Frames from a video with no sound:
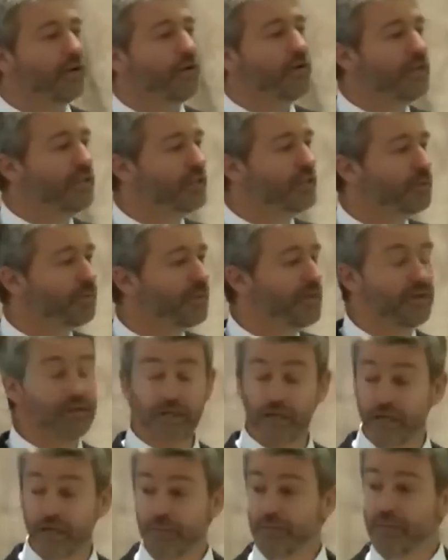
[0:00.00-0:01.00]
the Holy
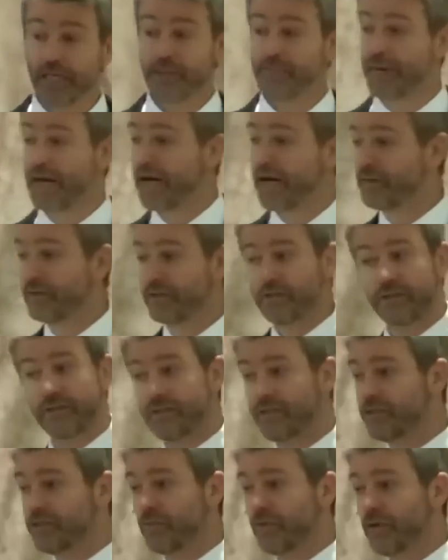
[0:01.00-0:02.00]
Spirit. There are many powers in
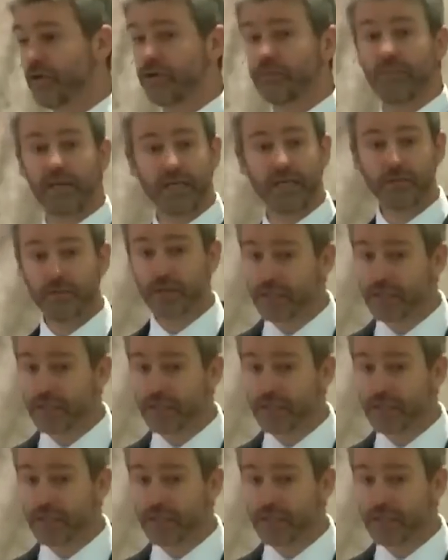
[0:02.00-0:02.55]
this world, many